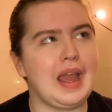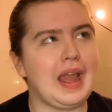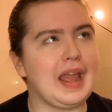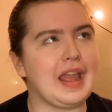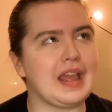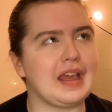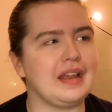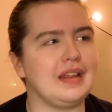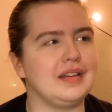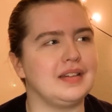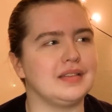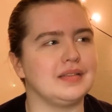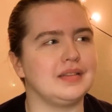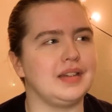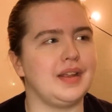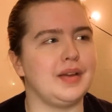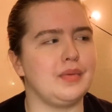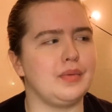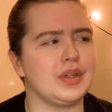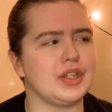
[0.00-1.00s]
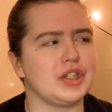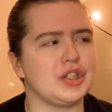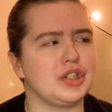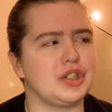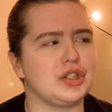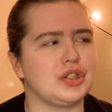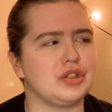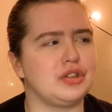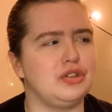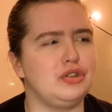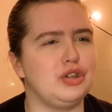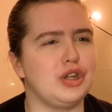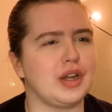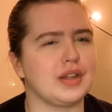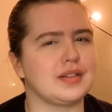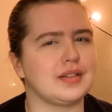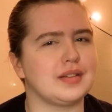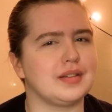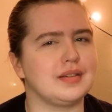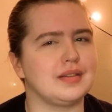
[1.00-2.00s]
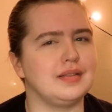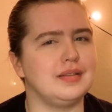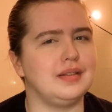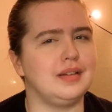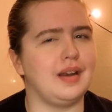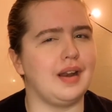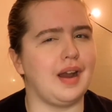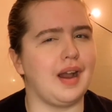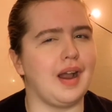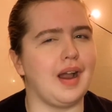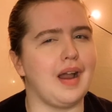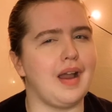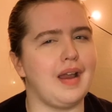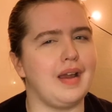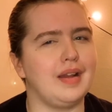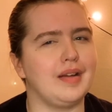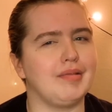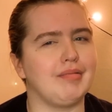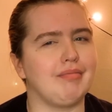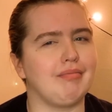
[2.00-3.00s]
And it was just not